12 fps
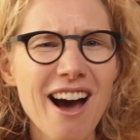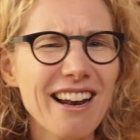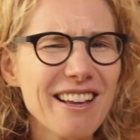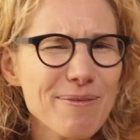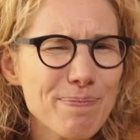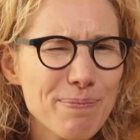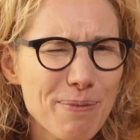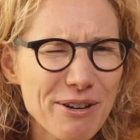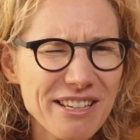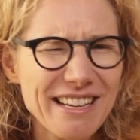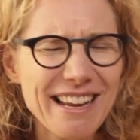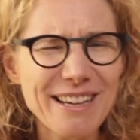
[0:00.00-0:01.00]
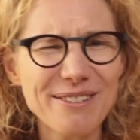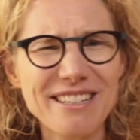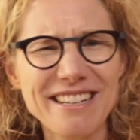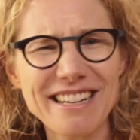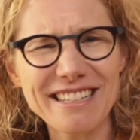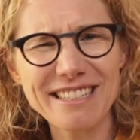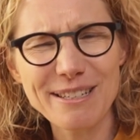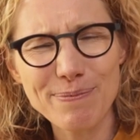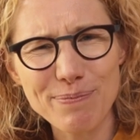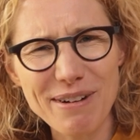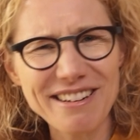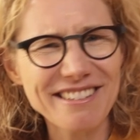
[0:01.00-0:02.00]
I like body language and
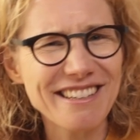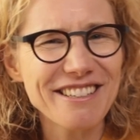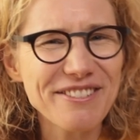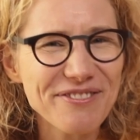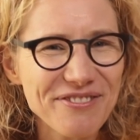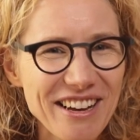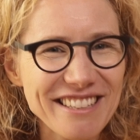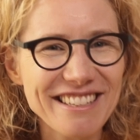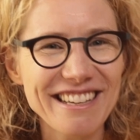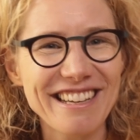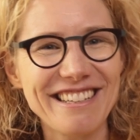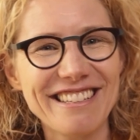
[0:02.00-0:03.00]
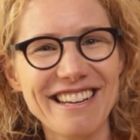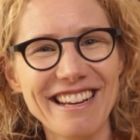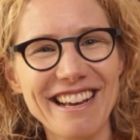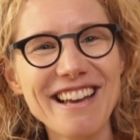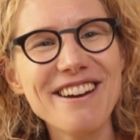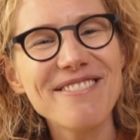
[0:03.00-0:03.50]
expression, it's fascinating.